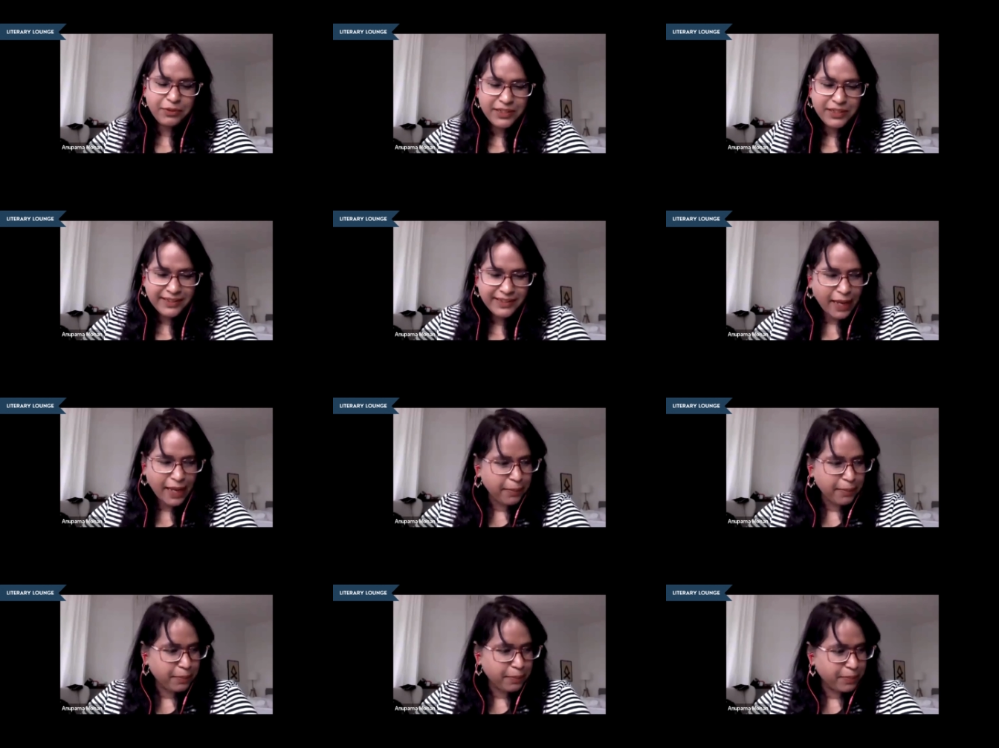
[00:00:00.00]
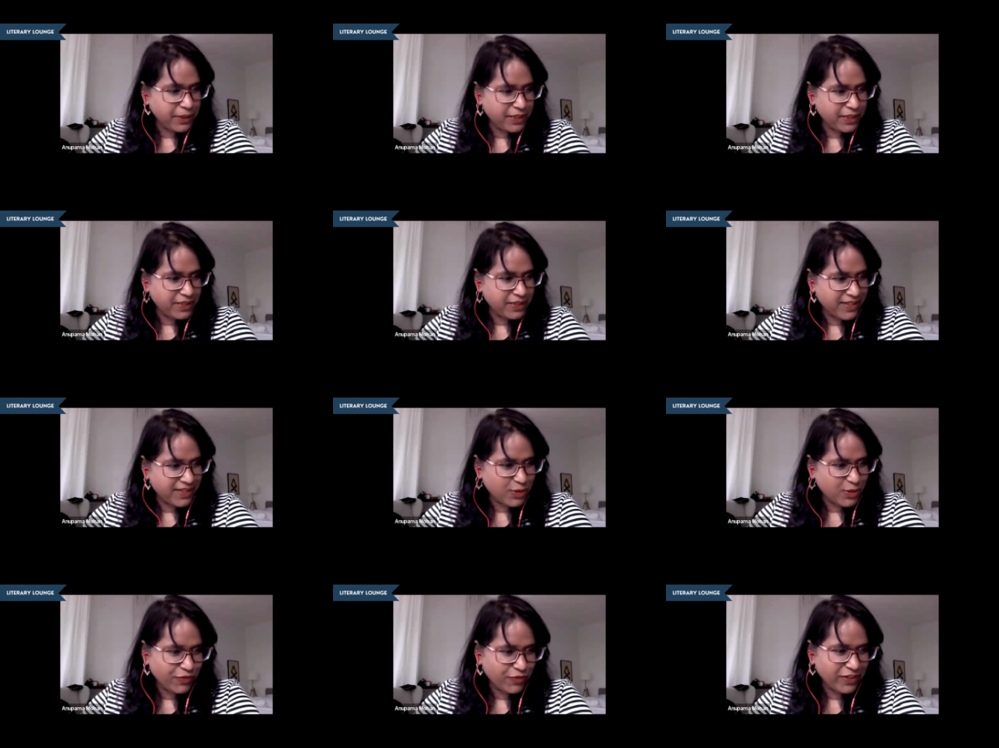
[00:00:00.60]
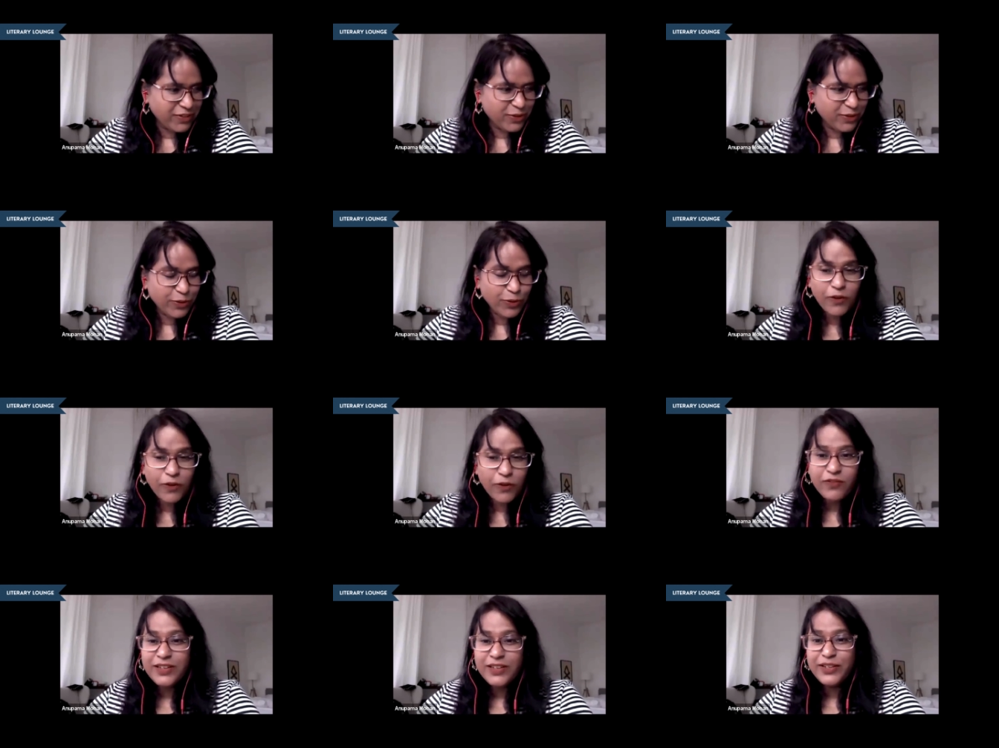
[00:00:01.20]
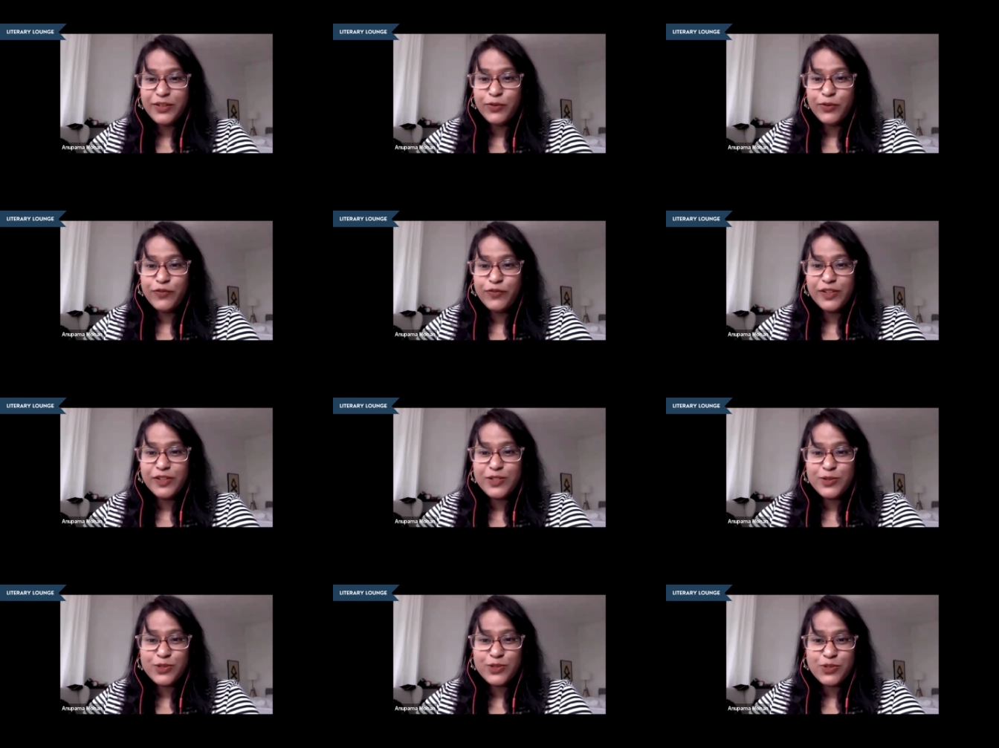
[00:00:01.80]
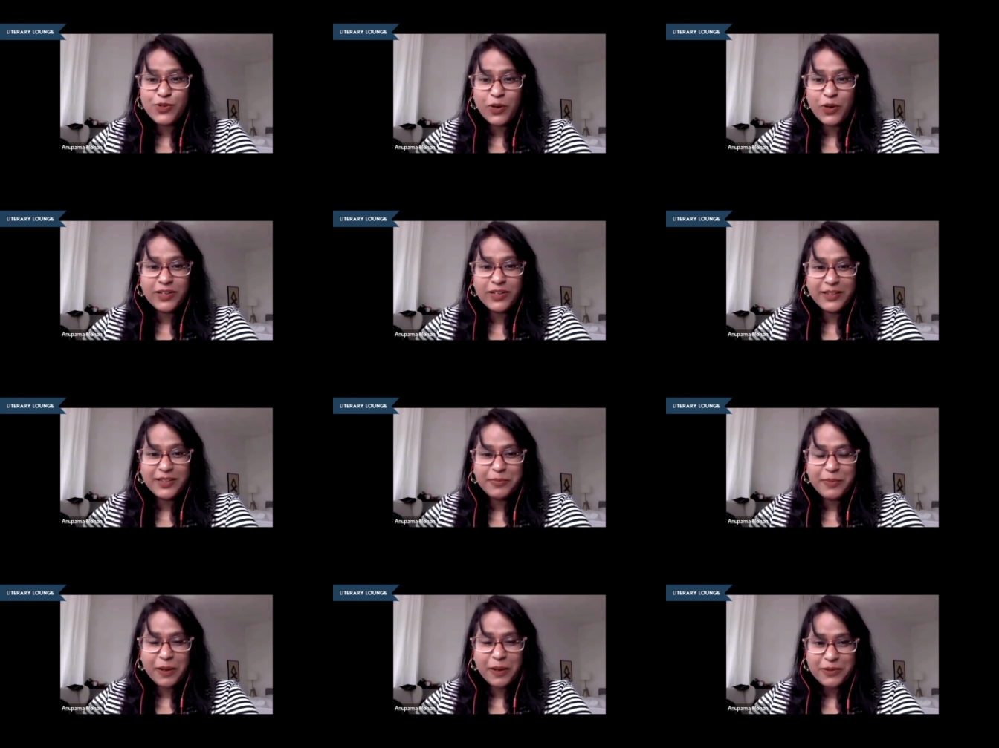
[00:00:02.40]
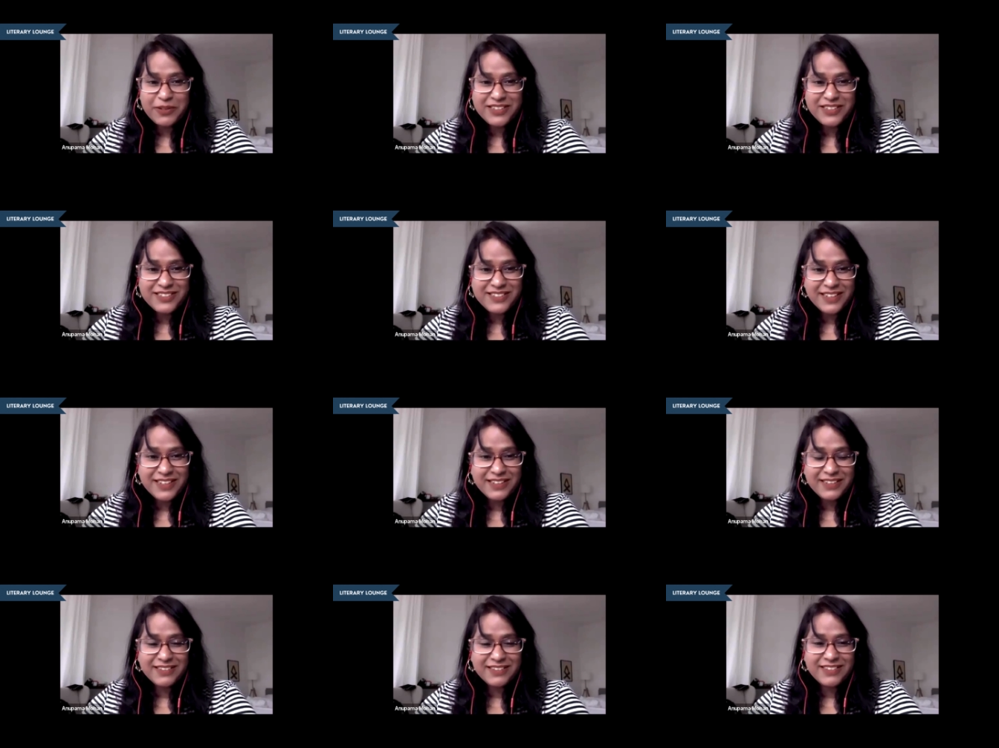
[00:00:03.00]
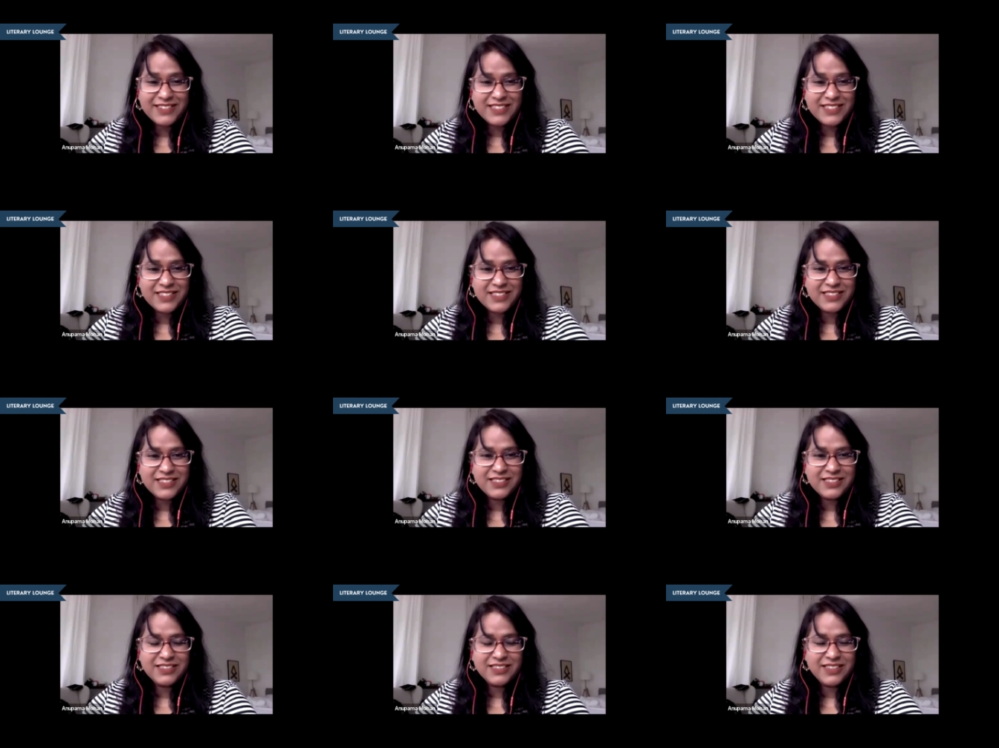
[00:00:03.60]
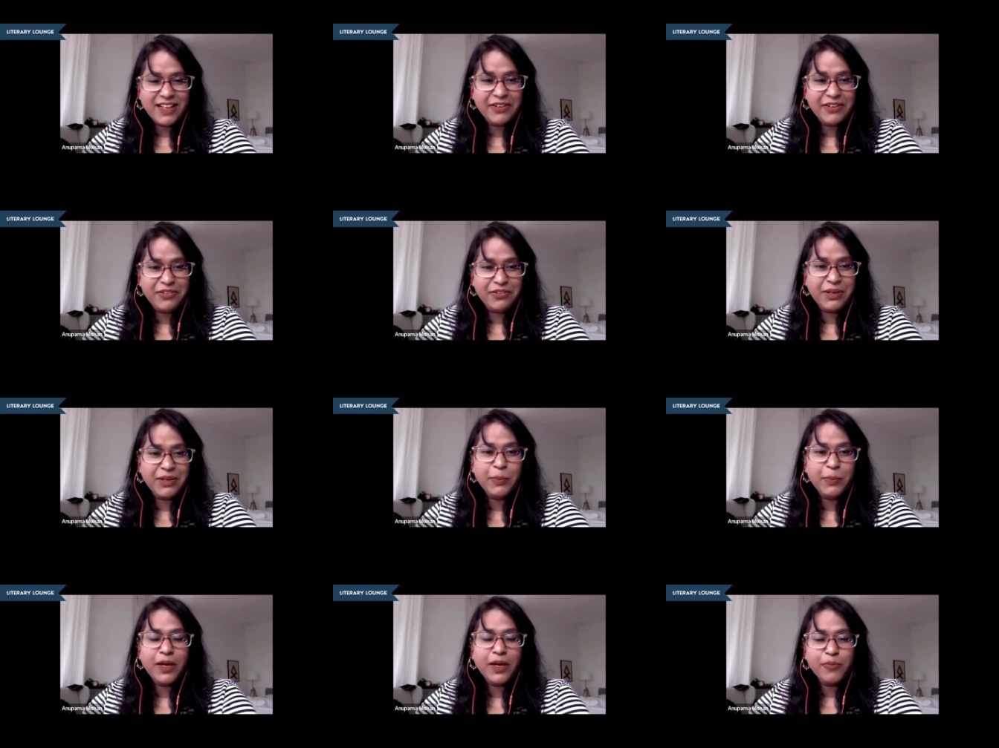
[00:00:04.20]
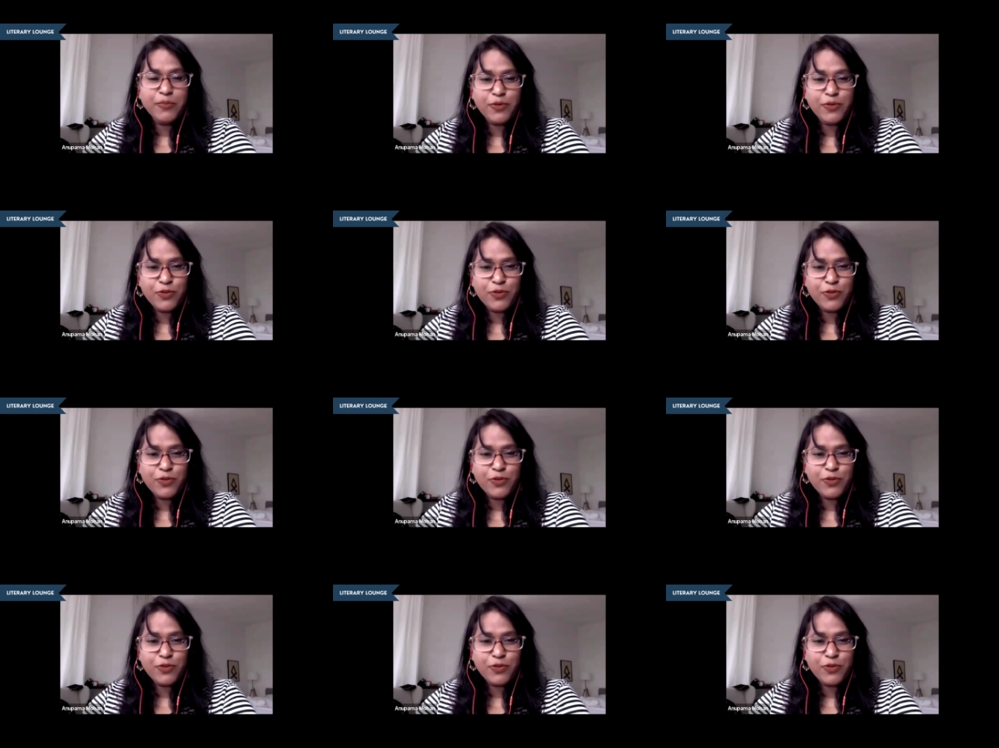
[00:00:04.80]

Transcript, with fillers: really happy that you've read the novel and you feel so strongly about it. And this is a dream come